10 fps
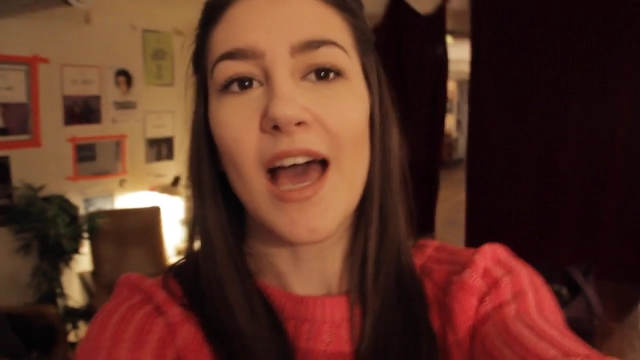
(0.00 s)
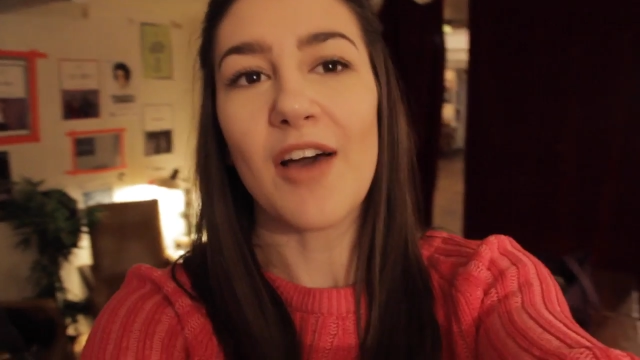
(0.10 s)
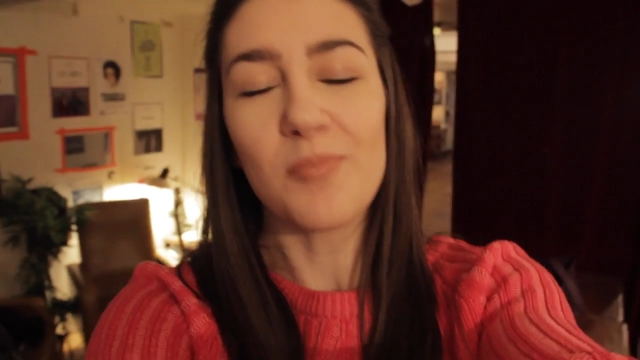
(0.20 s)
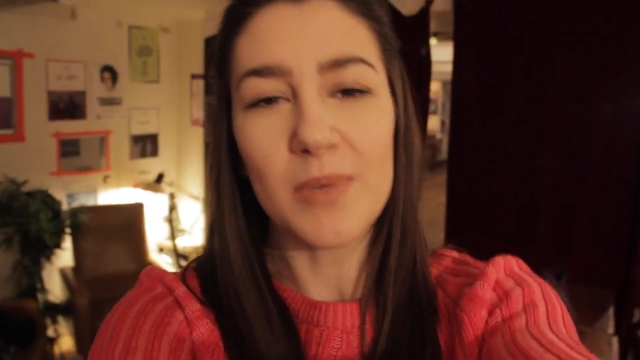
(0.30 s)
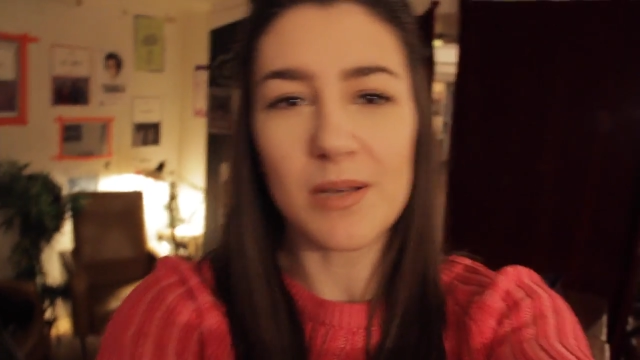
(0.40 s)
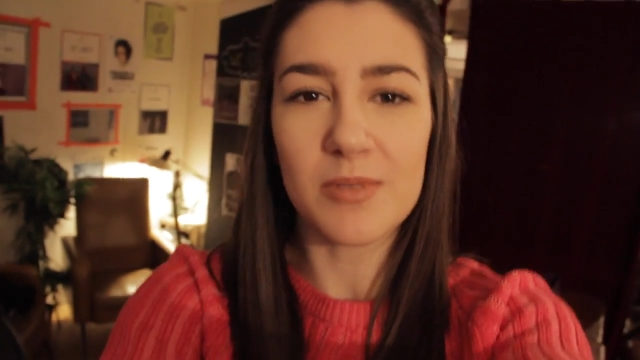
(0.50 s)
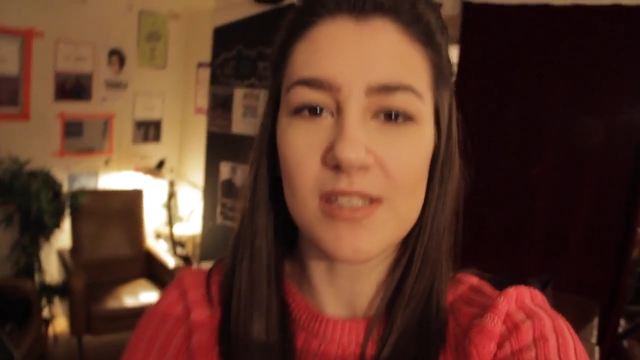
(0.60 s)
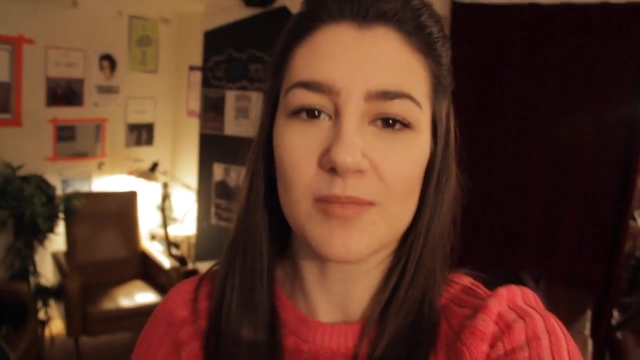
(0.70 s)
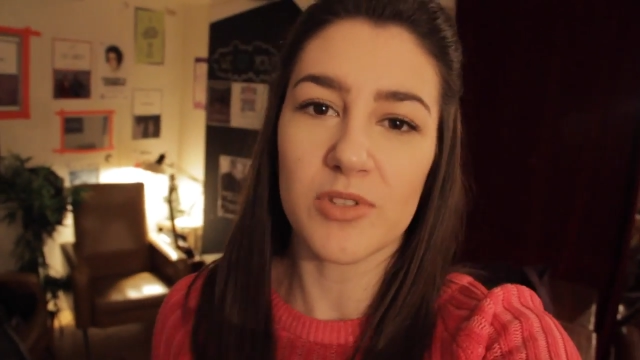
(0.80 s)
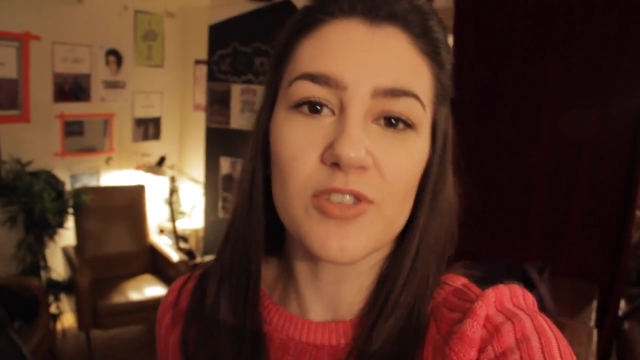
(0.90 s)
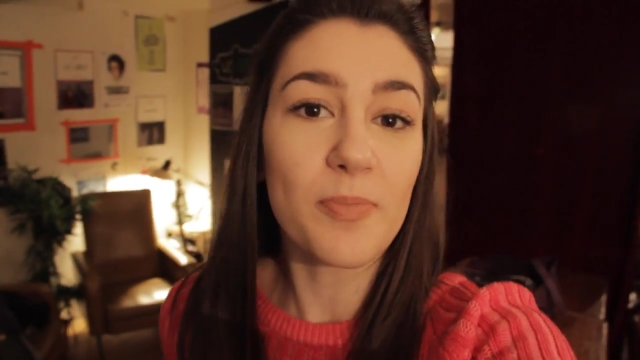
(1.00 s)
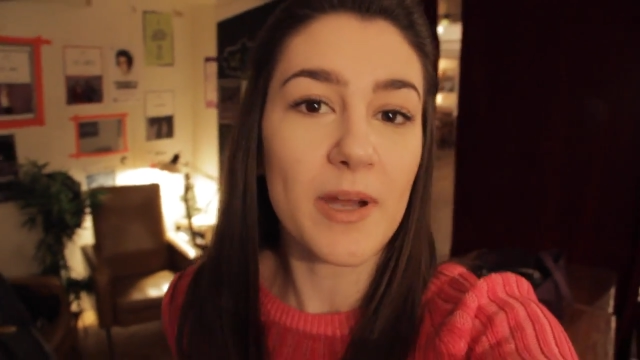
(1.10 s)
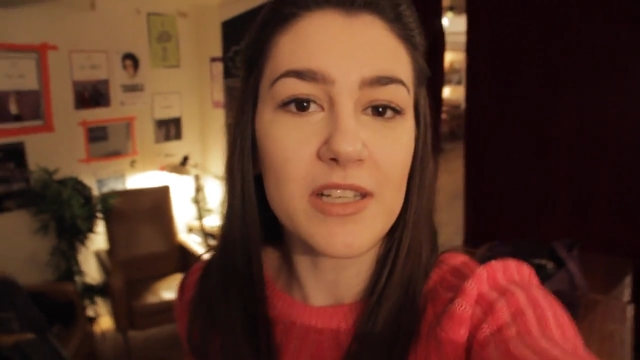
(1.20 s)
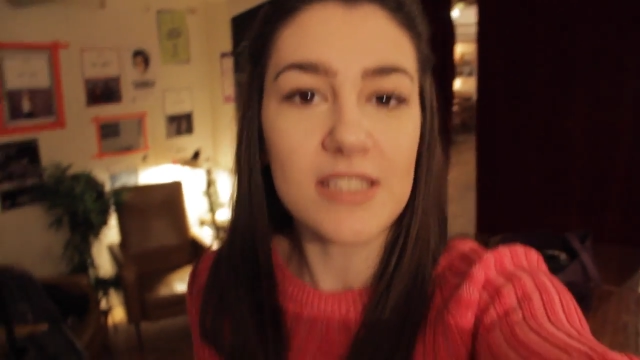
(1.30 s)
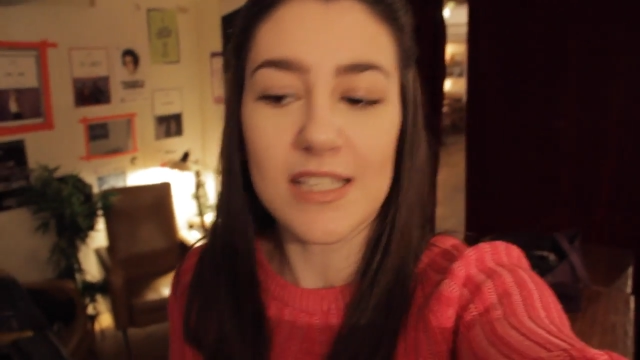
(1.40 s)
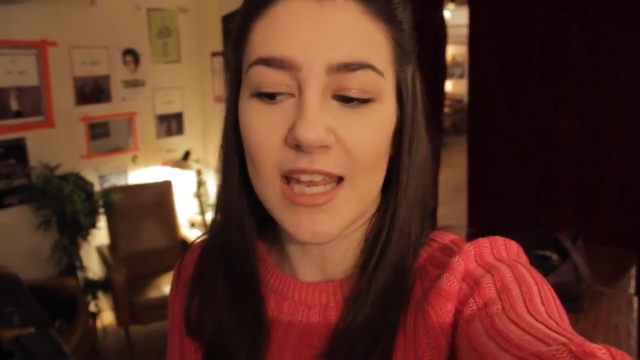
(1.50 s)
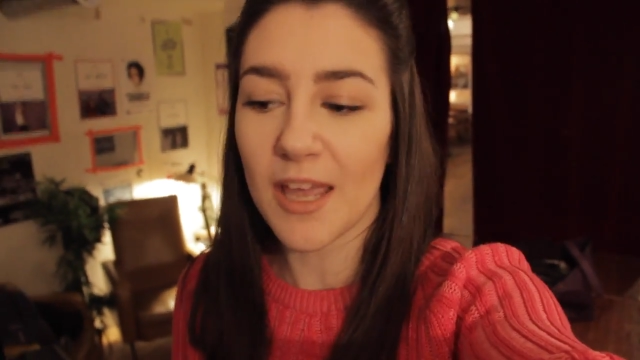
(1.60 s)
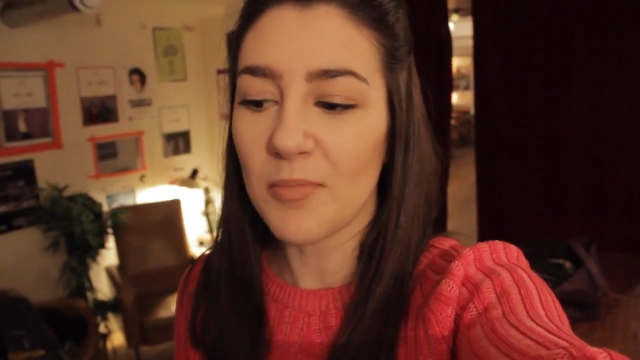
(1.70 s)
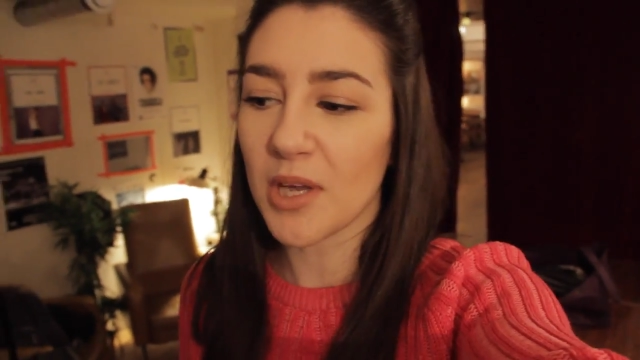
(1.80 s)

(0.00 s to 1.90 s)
I haven't been able to see much of Paris today